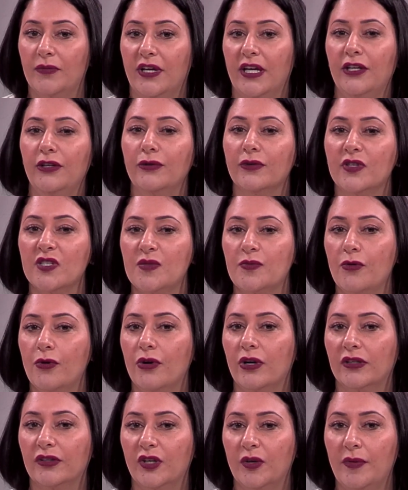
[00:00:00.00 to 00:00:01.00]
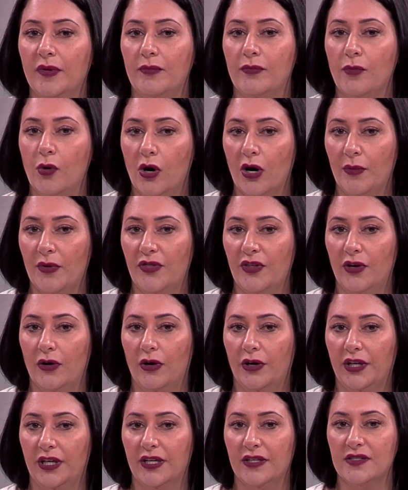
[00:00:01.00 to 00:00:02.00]
Can you explore a little bit more with the
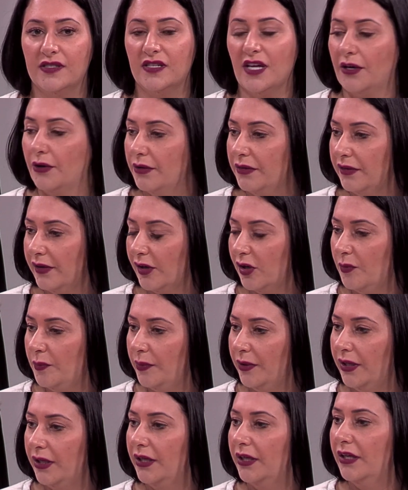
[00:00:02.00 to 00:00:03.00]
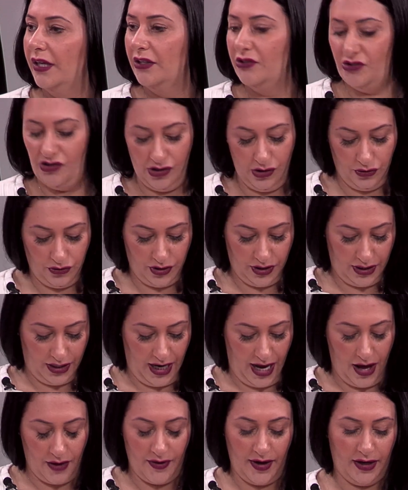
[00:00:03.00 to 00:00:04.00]
audience psychotherapy and children and
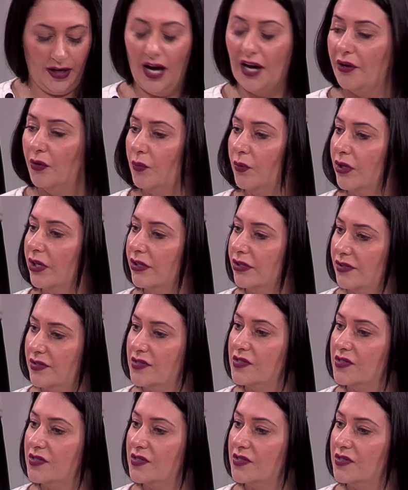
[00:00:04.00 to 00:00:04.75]
how that kind of works?